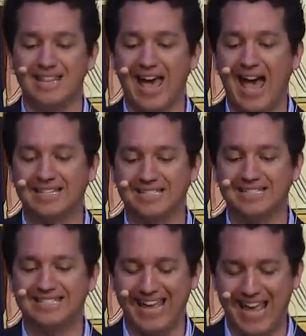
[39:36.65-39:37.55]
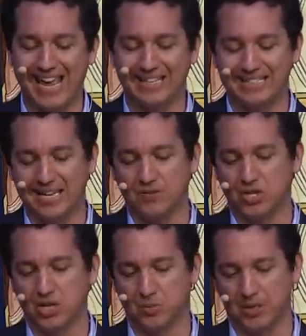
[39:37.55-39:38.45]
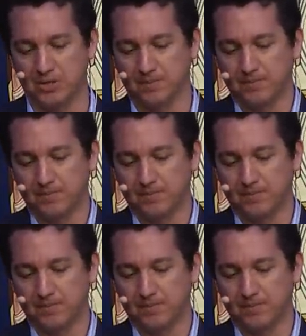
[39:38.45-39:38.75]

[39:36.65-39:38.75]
that day, the day of judgment.